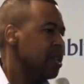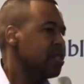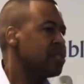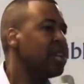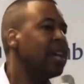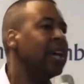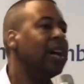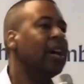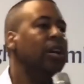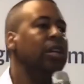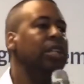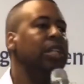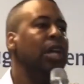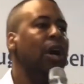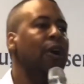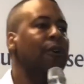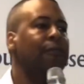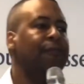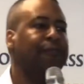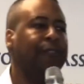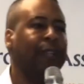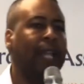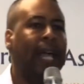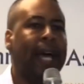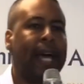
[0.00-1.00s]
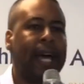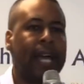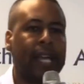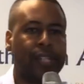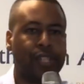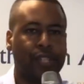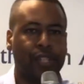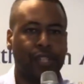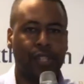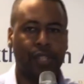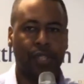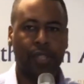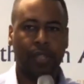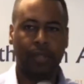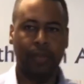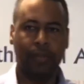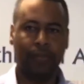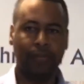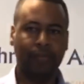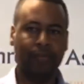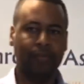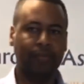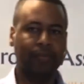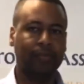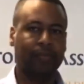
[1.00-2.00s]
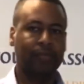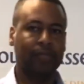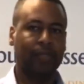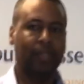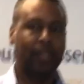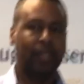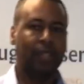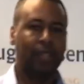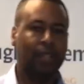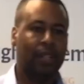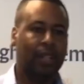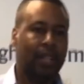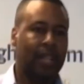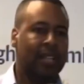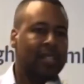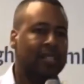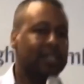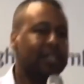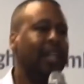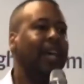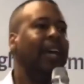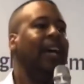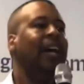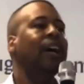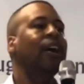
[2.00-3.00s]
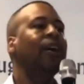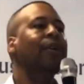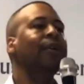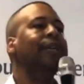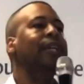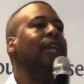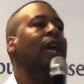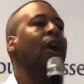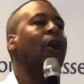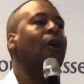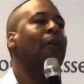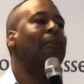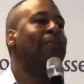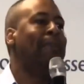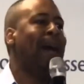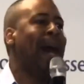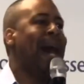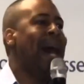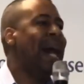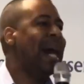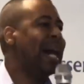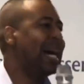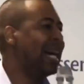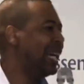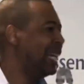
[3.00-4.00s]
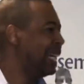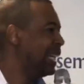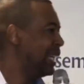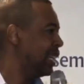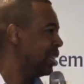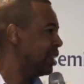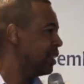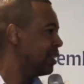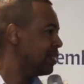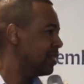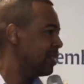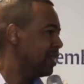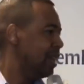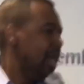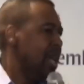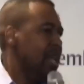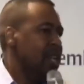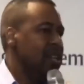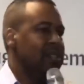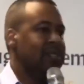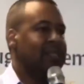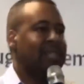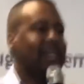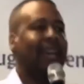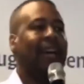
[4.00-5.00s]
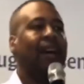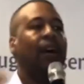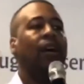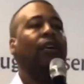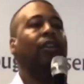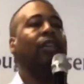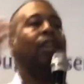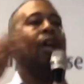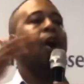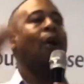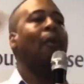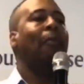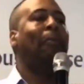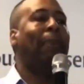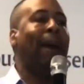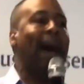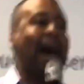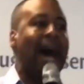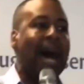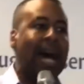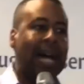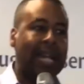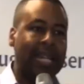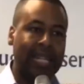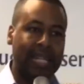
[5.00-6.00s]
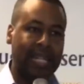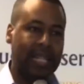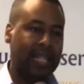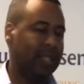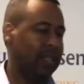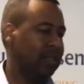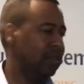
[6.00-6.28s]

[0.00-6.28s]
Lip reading: Tell your flesh. Tell your mind. Tell your body.